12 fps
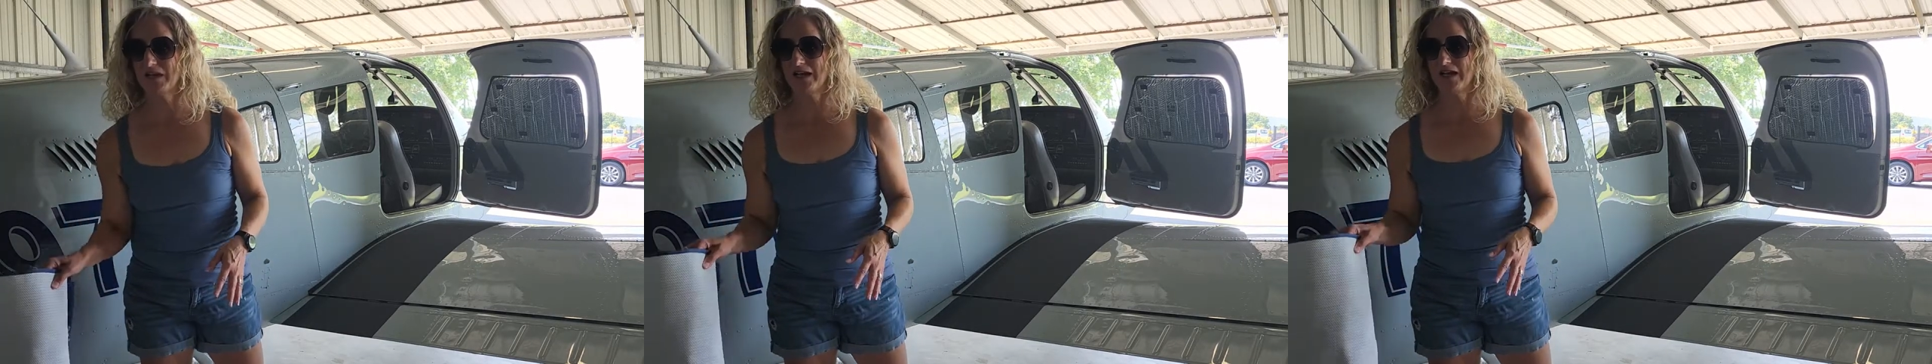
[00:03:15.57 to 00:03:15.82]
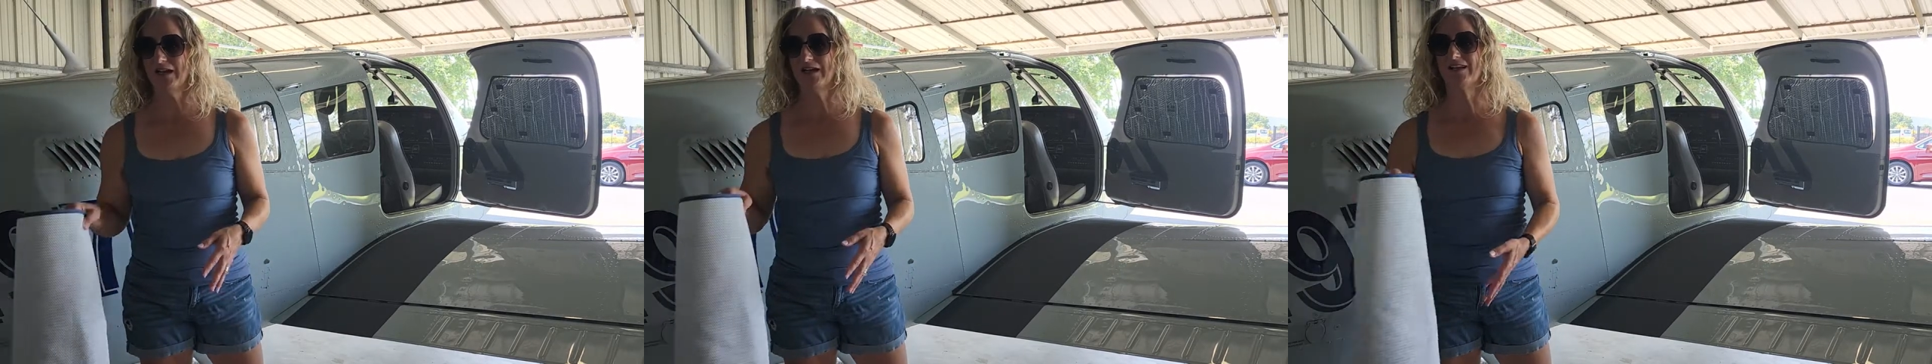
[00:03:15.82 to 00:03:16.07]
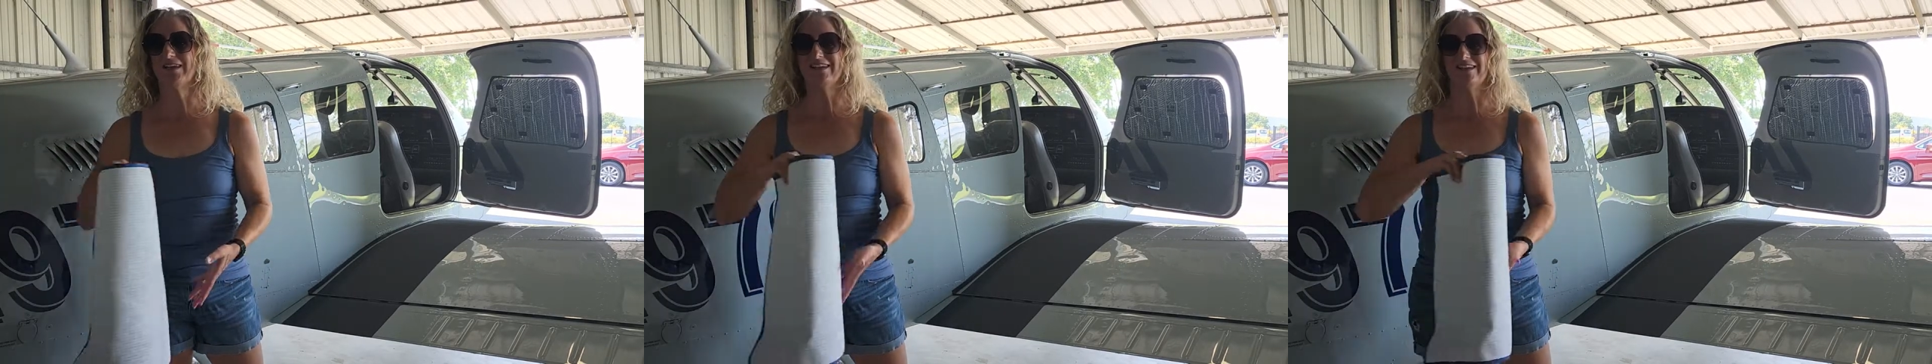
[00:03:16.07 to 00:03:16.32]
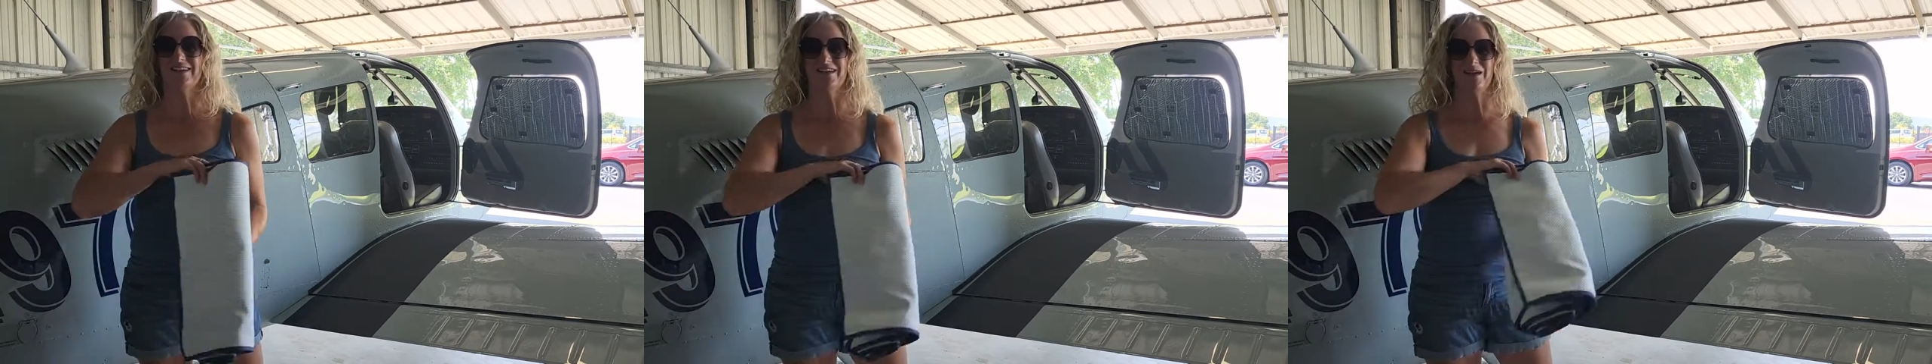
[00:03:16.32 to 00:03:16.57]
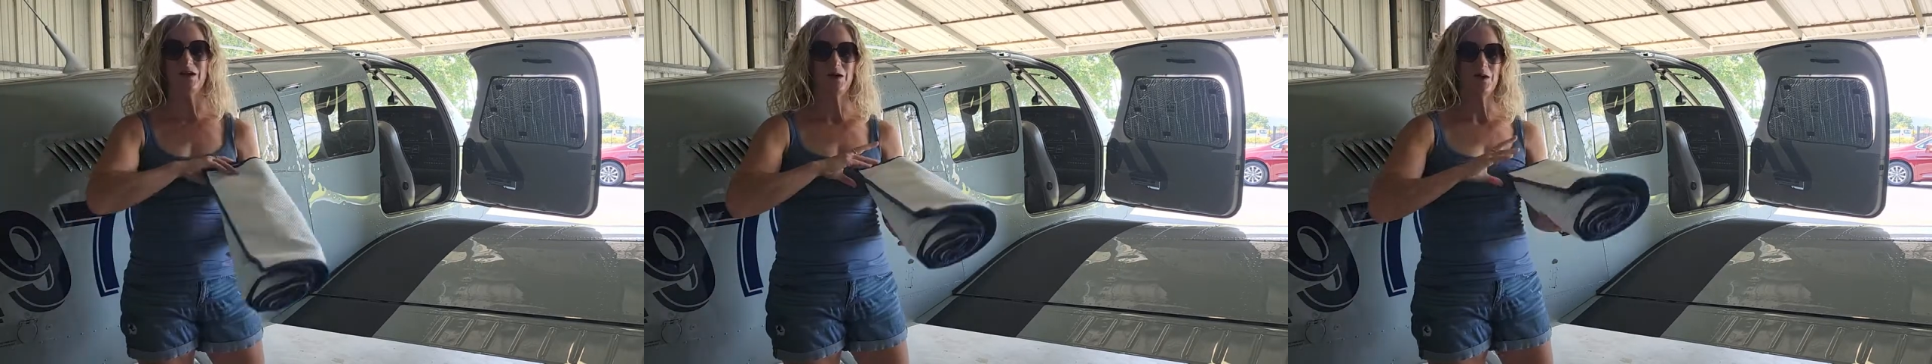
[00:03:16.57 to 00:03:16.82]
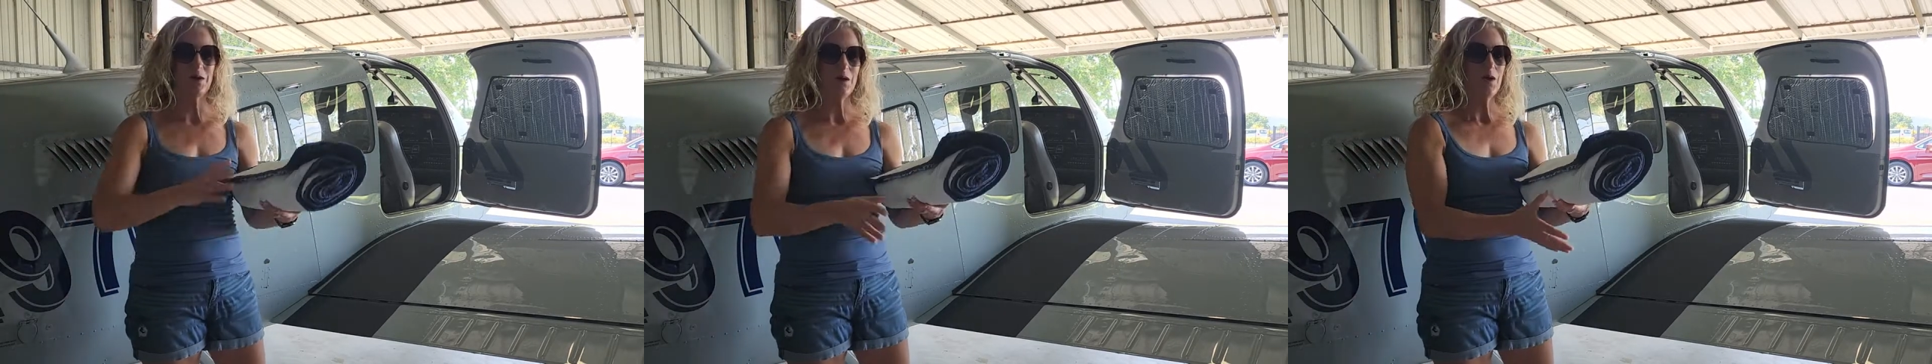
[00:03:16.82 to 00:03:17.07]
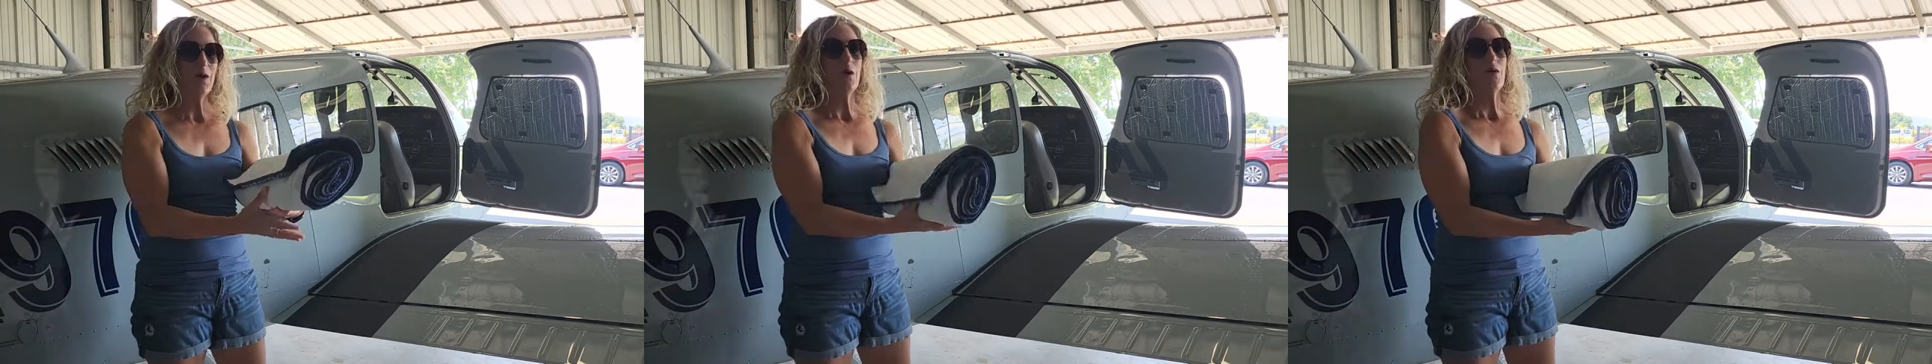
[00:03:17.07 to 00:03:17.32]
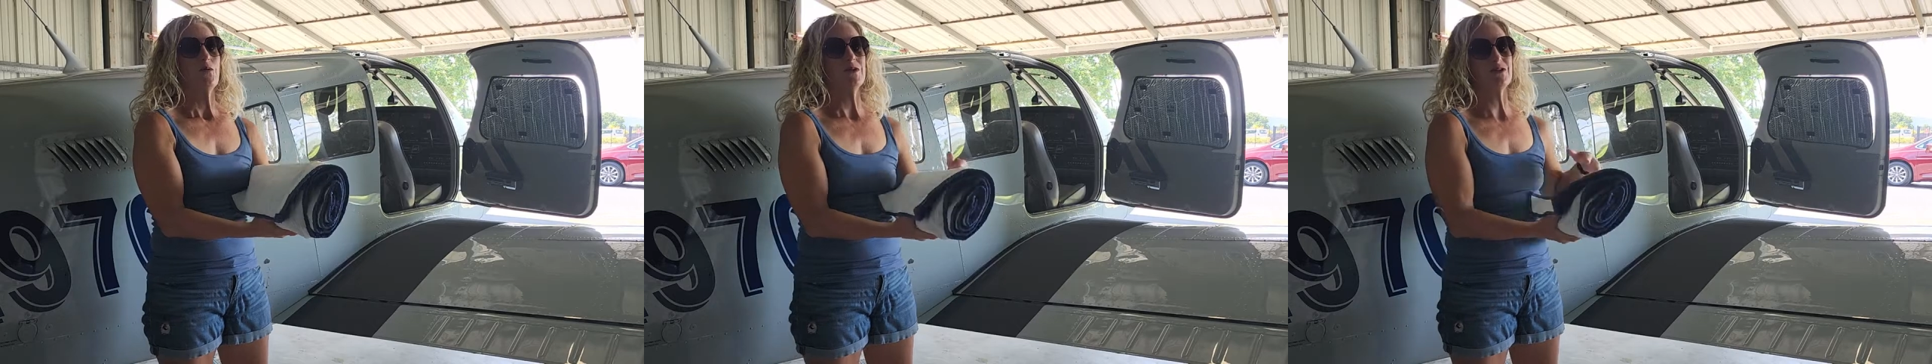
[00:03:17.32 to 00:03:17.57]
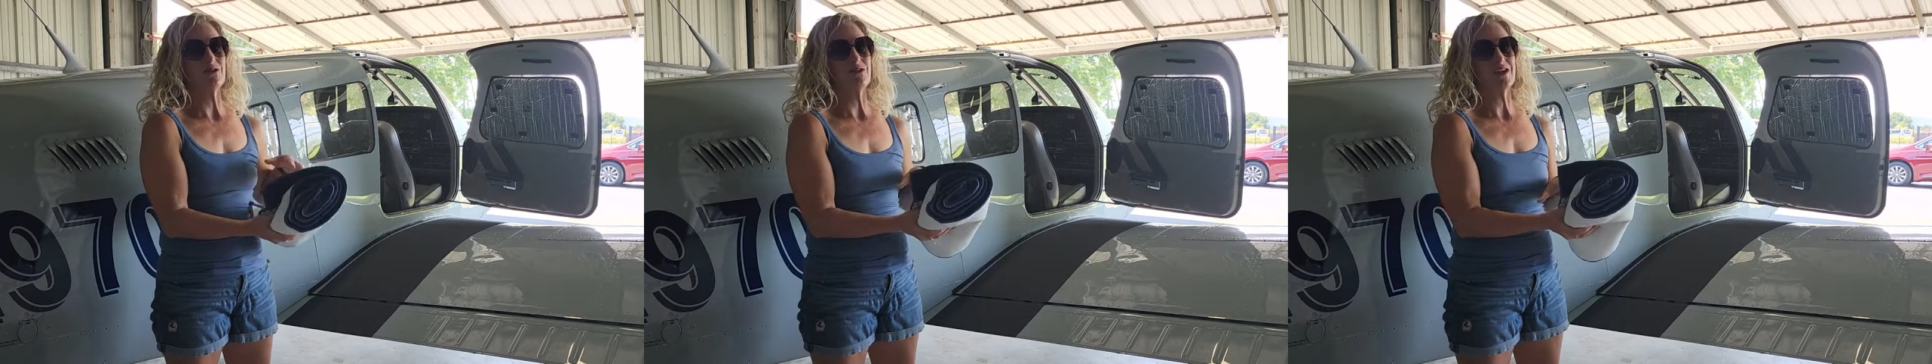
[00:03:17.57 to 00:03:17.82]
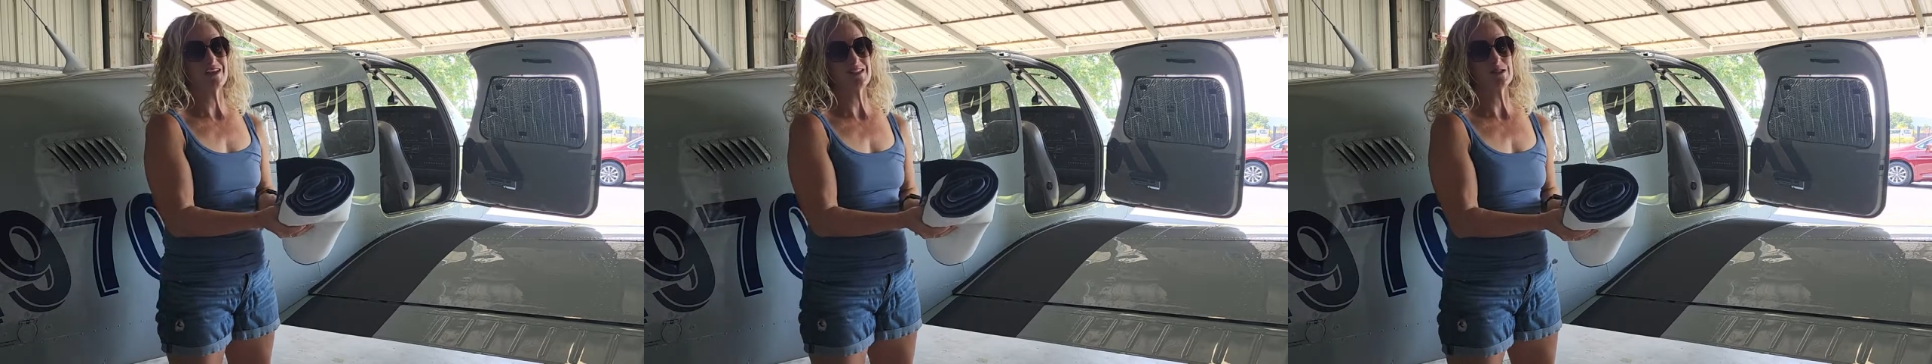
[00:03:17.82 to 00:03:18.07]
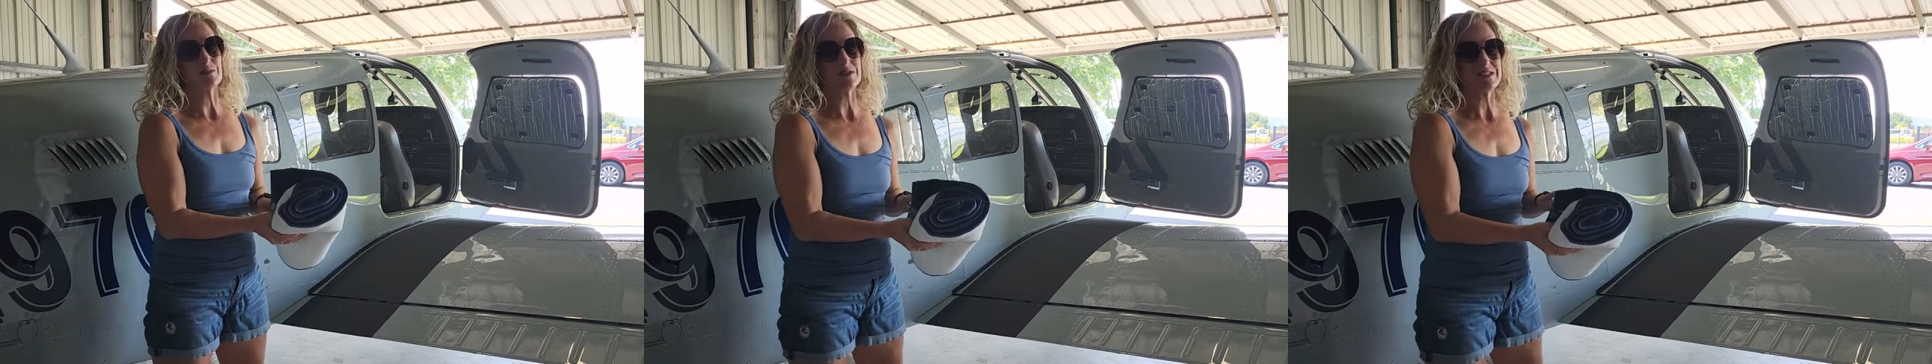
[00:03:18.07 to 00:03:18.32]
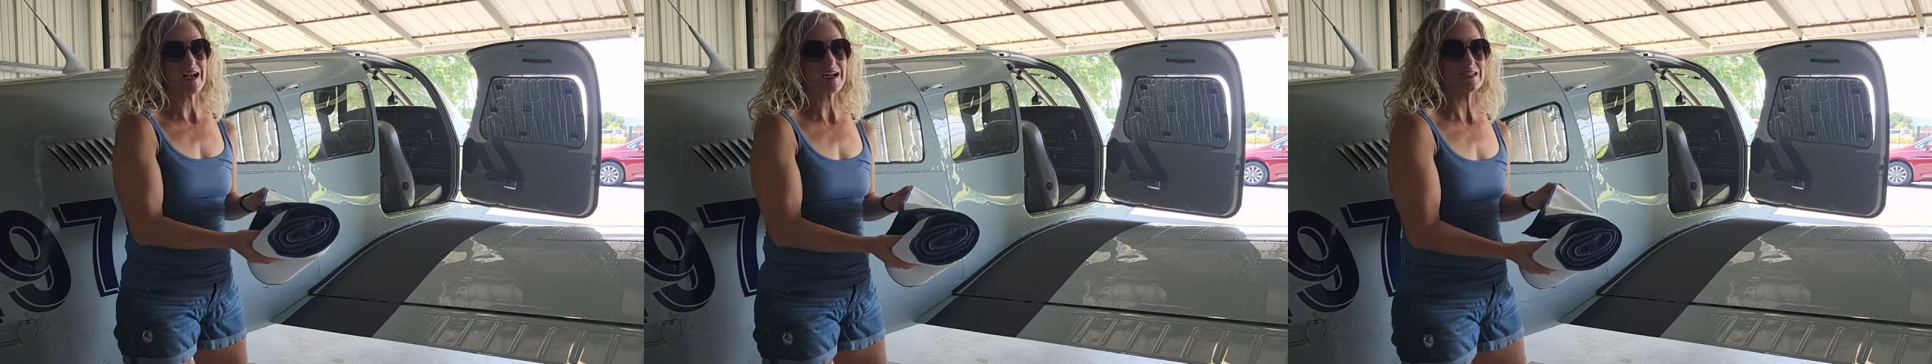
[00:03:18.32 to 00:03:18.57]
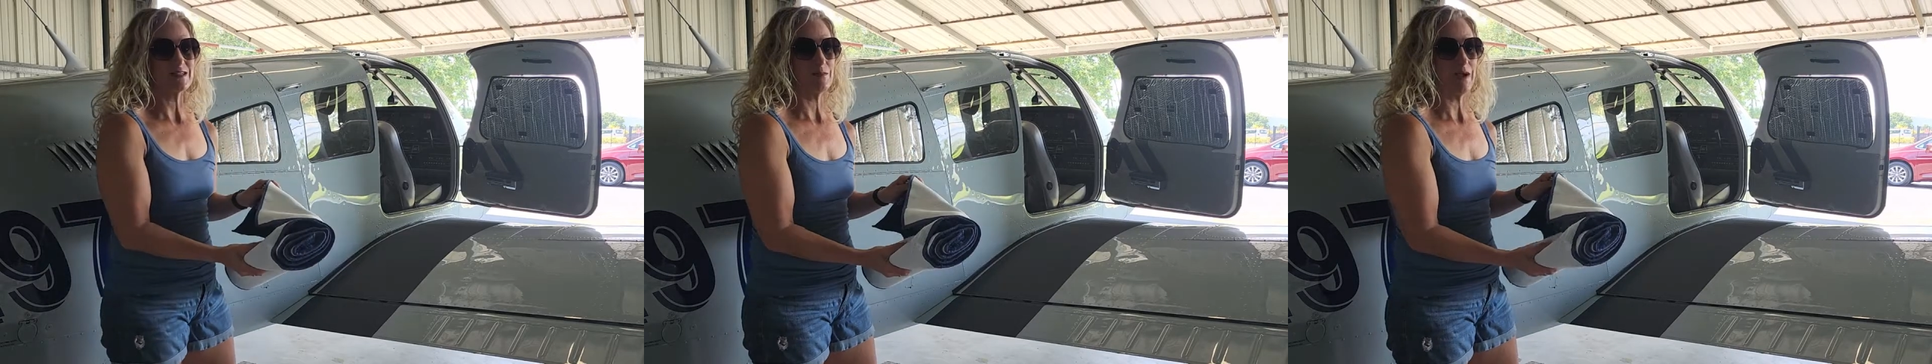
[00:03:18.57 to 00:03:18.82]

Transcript: me, we do things to protect the